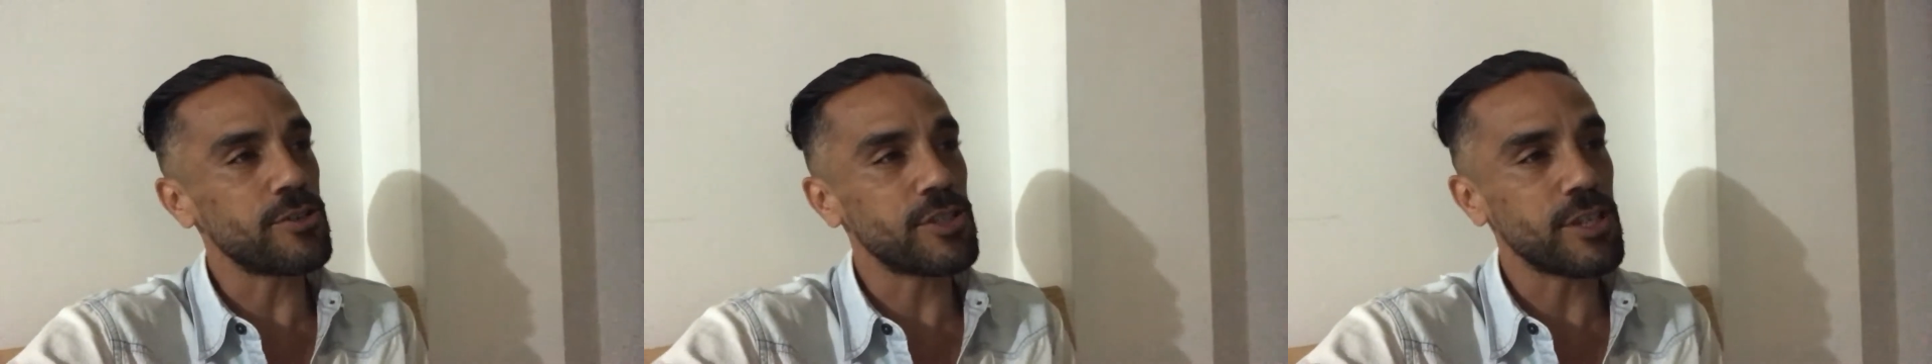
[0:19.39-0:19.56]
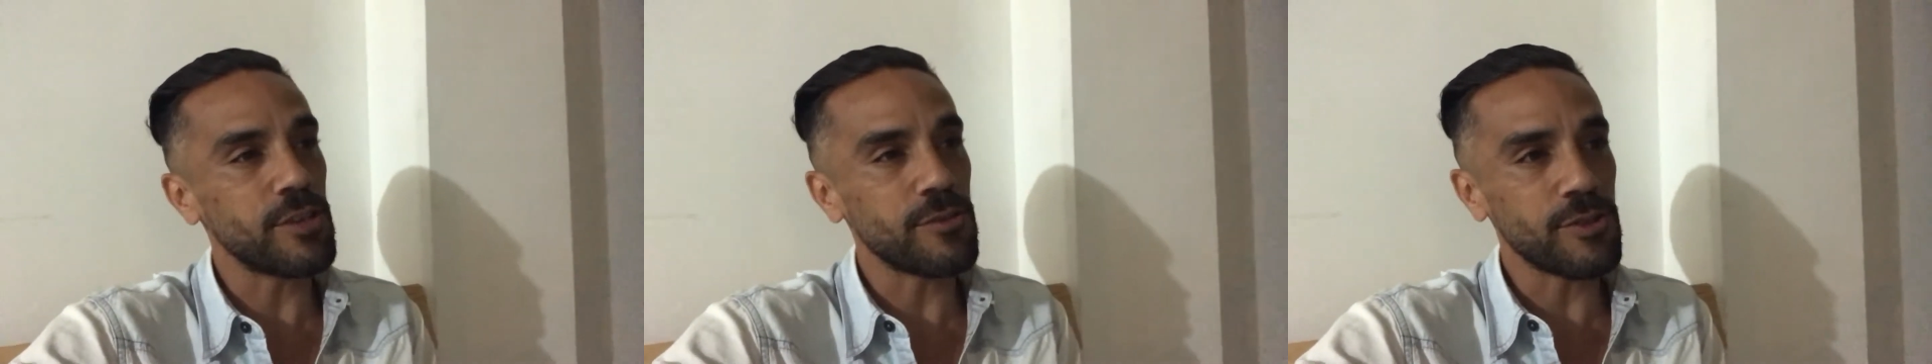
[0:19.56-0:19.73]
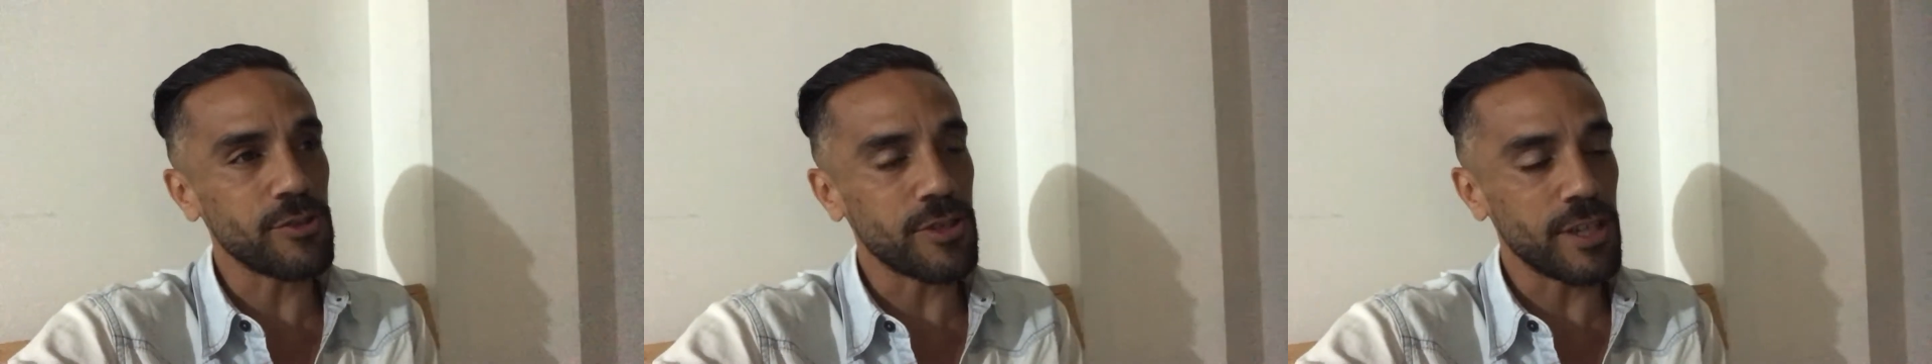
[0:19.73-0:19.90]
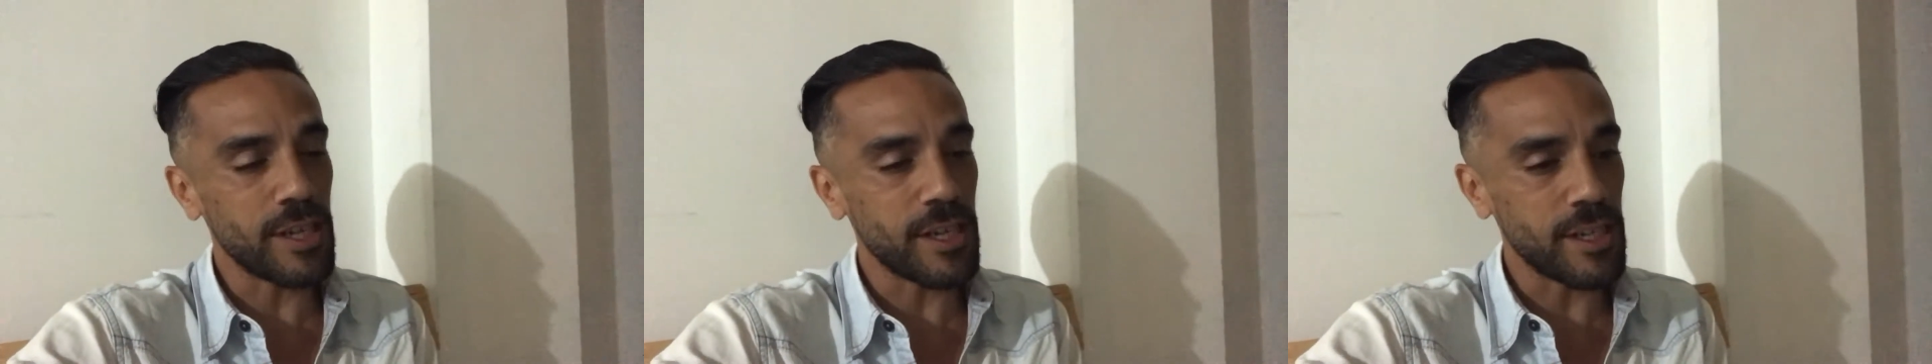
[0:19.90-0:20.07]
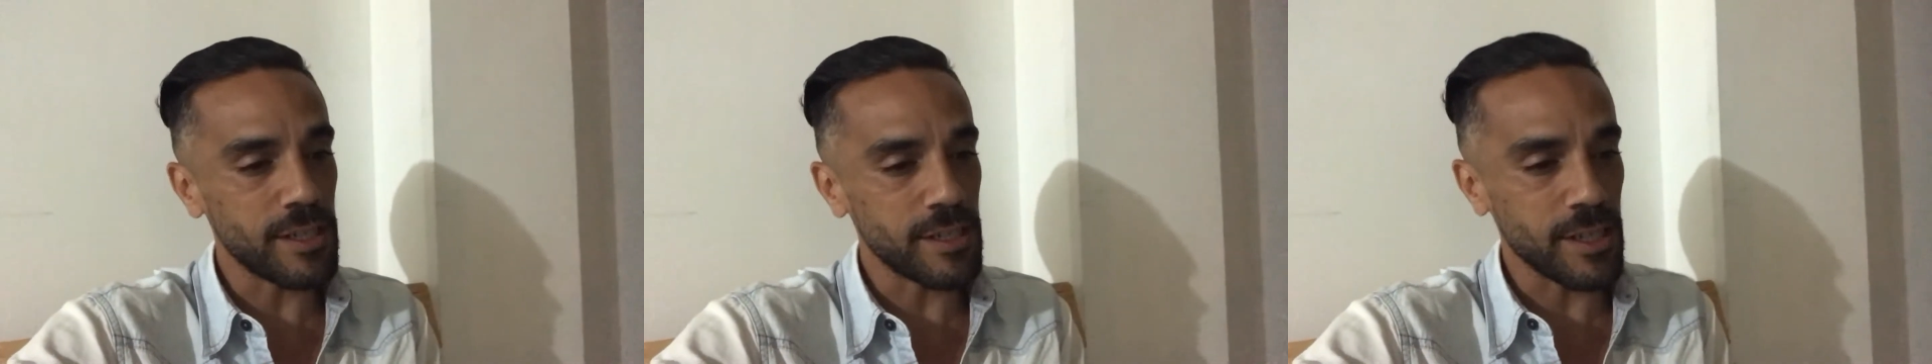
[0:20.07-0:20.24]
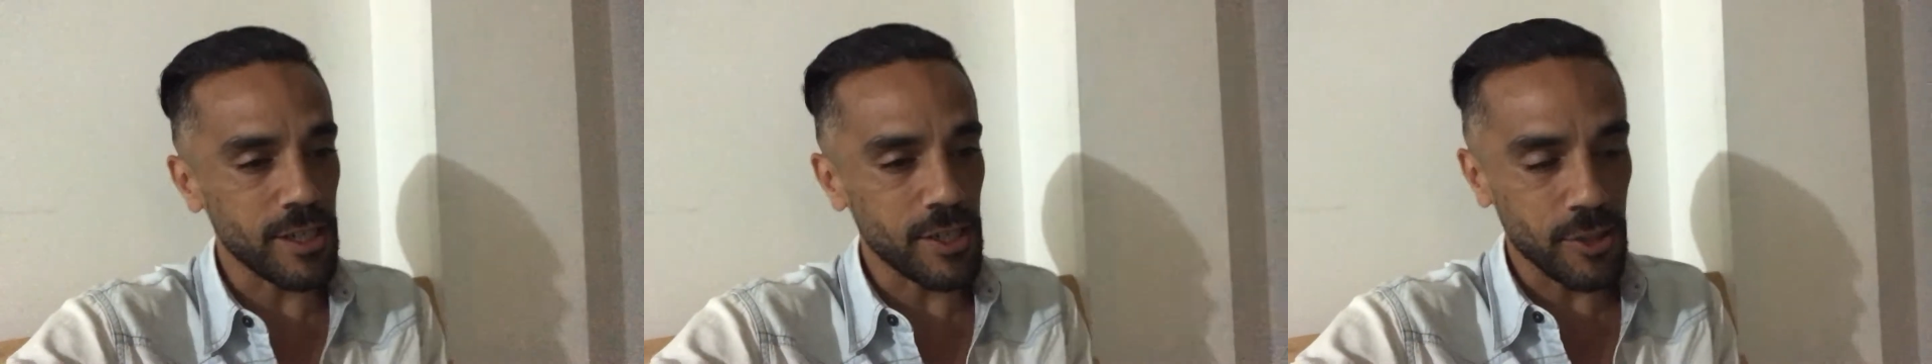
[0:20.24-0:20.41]
and share with you
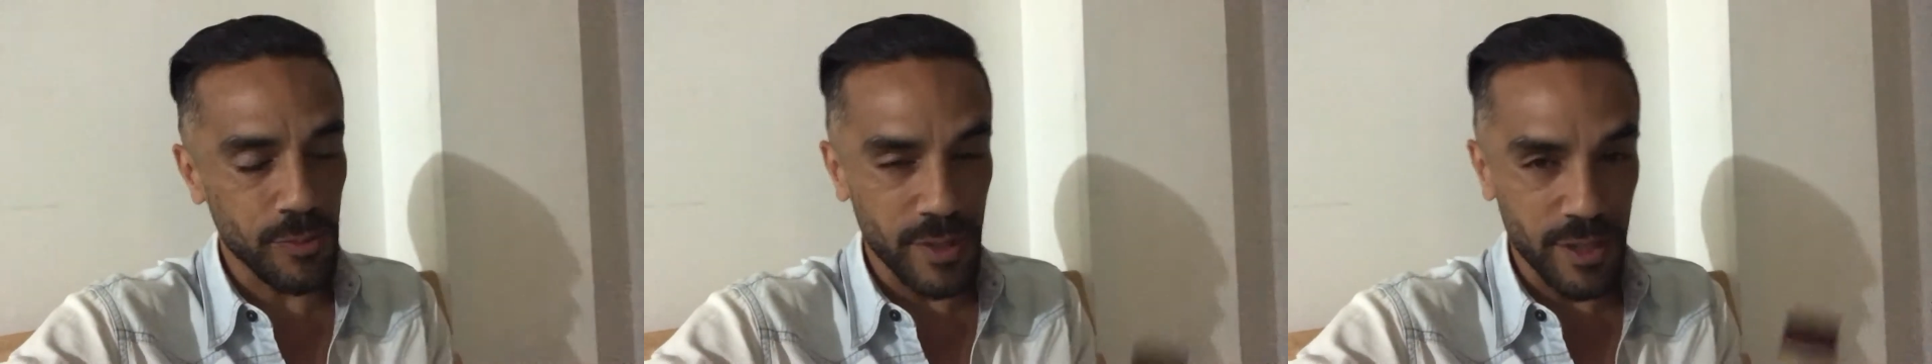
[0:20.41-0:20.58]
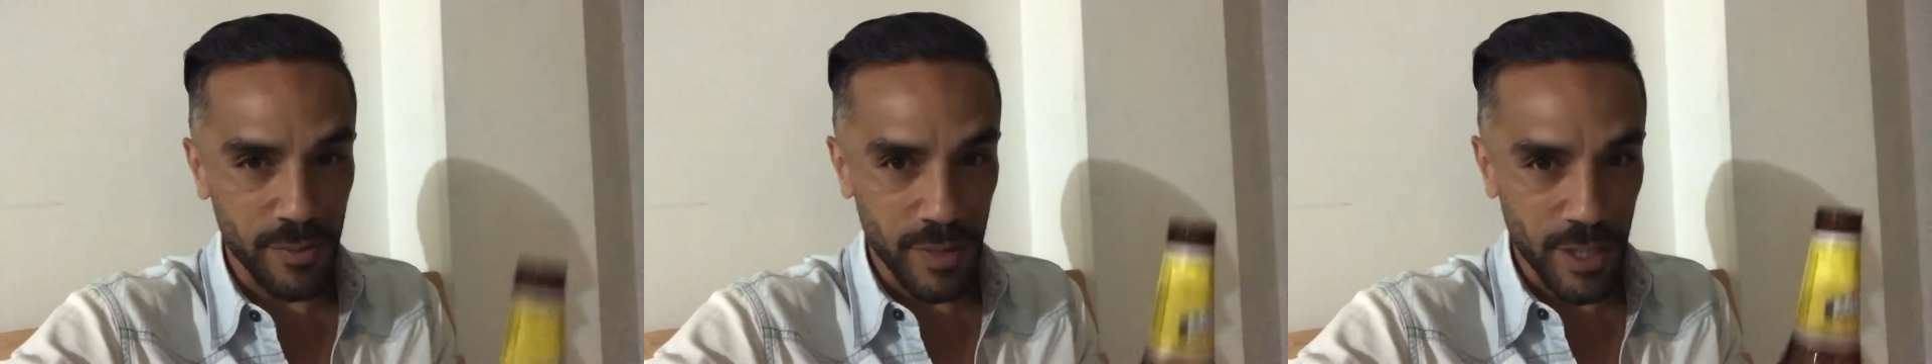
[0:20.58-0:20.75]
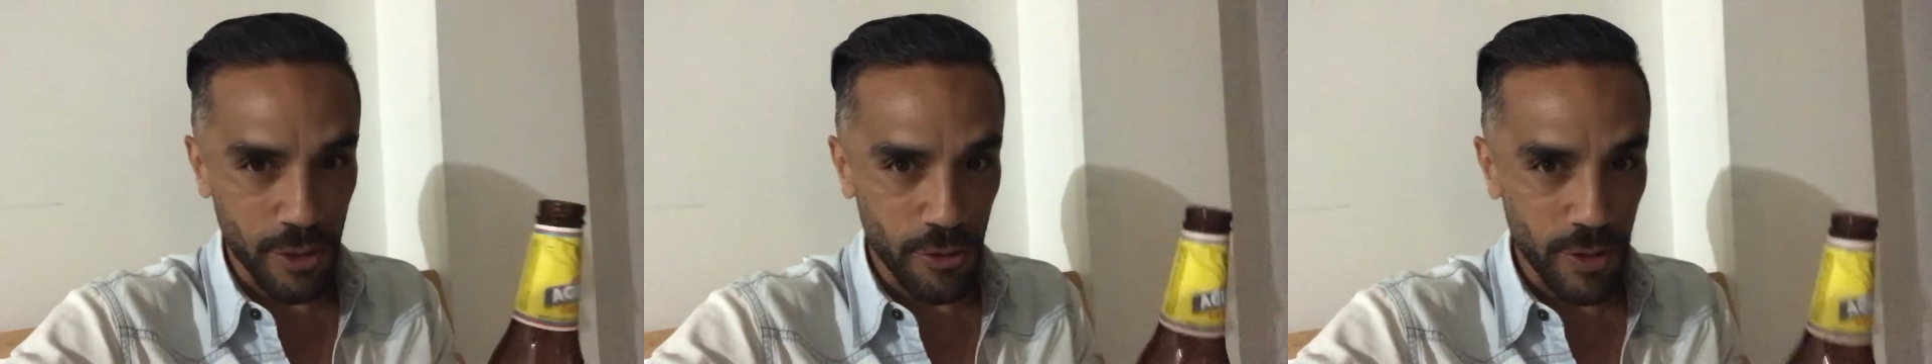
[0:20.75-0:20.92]
guys a little bit of my